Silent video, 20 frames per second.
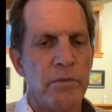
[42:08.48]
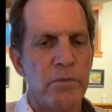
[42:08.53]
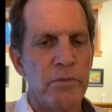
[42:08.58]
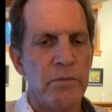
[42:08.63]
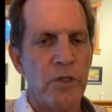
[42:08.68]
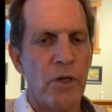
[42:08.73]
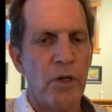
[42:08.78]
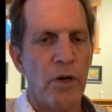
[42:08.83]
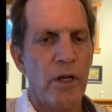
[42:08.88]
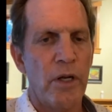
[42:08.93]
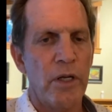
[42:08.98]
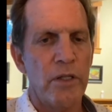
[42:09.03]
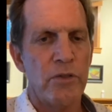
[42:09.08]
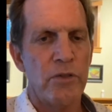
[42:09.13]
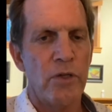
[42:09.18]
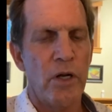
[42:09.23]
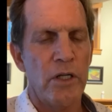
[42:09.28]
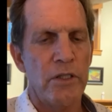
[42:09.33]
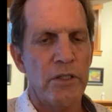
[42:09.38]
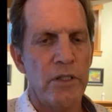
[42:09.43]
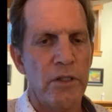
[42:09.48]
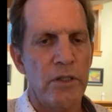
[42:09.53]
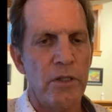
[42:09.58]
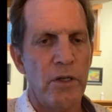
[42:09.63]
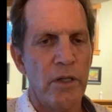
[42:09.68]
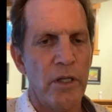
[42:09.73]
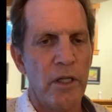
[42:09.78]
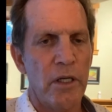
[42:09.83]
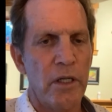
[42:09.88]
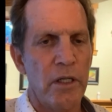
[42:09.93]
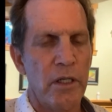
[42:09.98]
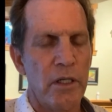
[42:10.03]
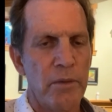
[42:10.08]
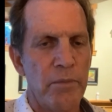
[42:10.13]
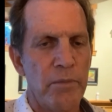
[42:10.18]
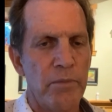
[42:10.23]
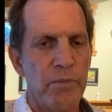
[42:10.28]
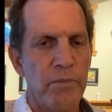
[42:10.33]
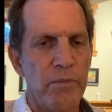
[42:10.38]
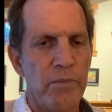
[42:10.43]
during construction, during
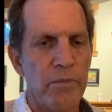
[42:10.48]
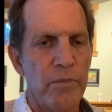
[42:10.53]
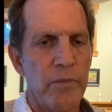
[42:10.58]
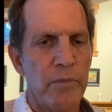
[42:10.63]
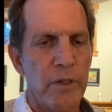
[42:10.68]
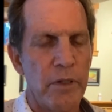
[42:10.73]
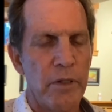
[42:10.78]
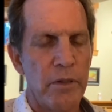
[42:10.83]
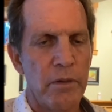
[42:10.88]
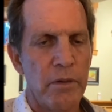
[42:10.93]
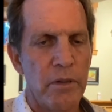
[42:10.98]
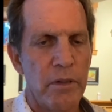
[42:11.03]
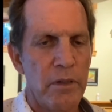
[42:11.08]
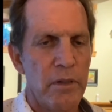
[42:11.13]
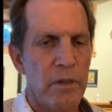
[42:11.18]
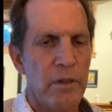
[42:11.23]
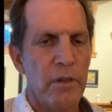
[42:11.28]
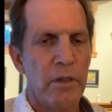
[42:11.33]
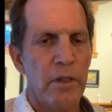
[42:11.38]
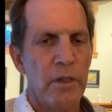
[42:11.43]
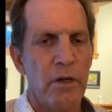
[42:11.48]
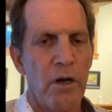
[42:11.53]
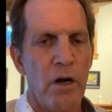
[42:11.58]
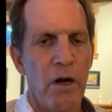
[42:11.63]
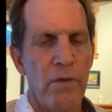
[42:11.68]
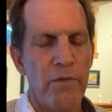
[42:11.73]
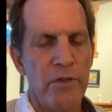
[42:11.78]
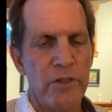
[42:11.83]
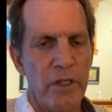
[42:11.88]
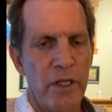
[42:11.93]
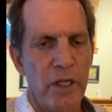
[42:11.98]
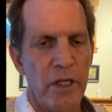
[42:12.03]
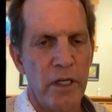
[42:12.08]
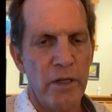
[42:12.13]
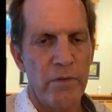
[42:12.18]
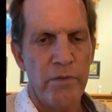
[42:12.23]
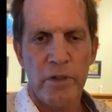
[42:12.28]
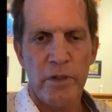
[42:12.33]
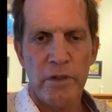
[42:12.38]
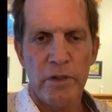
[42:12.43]
the harvesting
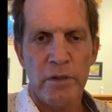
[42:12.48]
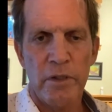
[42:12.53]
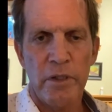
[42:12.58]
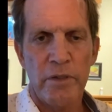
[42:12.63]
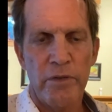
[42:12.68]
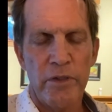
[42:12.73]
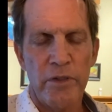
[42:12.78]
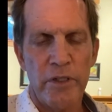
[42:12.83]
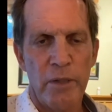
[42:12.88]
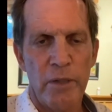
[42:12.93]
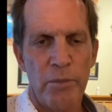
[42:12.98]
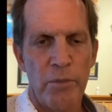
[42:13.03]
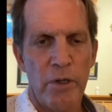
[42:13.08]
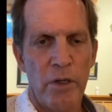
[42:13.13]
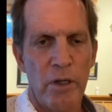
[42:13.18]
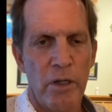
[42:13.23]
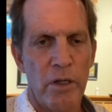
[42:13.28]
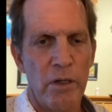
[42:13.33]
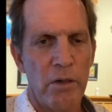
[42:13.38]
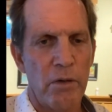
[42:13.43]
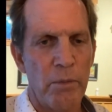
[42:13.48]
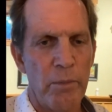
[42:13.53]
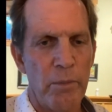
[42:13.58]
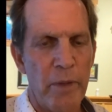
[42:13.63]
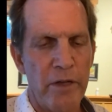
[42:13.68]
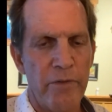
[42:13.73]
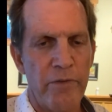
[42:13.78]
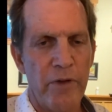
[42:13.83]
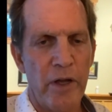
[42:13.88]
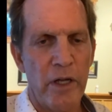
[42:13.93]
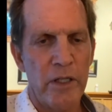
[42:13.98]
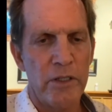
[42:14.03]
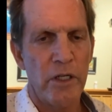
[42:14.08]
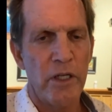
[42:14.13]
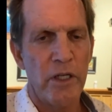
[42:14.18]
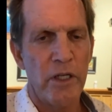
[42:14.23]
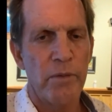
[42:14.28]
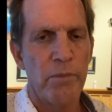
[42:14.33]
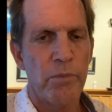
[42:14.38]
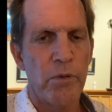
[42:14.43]
of the timber or
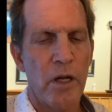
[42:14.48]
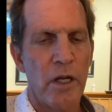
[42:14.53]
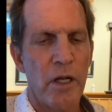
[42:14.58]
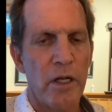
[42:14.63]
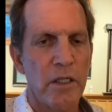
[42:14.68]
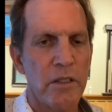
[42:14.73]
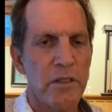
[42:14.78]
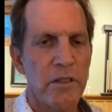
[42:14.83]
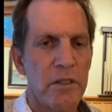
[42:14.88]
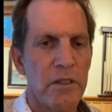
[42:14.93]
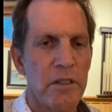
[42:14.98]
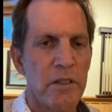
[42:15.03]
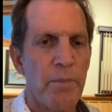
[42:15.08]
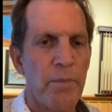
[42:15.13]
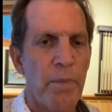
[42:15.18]
manufacturing of products,